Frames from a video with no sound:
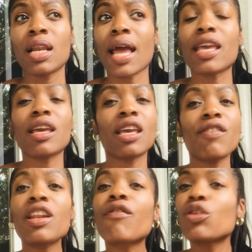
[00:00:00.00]
like,
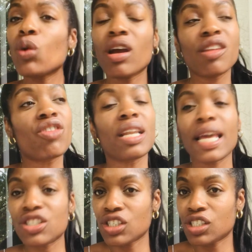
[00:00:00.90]
even if you're in a
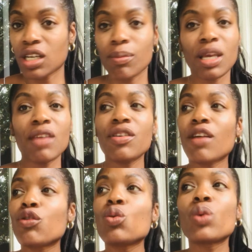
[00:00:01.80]
relationship, even
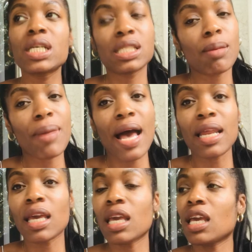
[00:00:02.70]
if you with
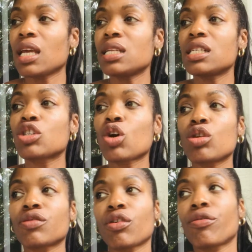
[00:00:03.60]
somebody, and this
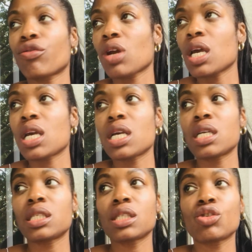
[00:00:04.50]
goes for
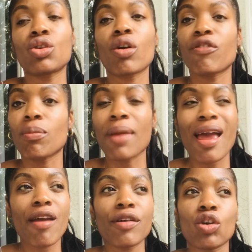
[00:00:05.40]
friends, if you're
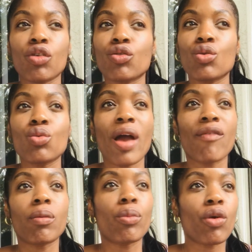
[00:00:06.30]
married or you have
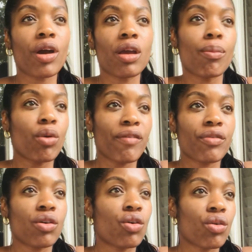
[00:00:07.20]
a
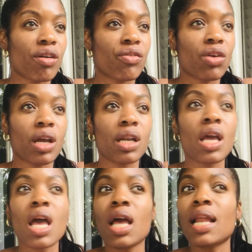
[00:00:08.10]
boyfriend or a girlfriend,
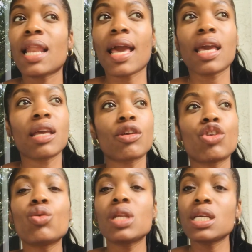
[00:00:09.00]
like,
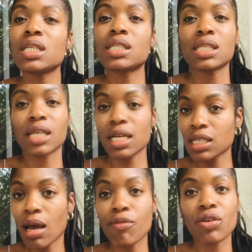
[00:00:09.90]
you need to take
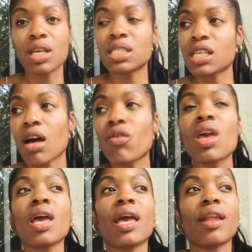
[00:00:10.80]
time for yourself.
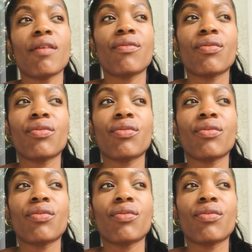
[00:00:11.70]
And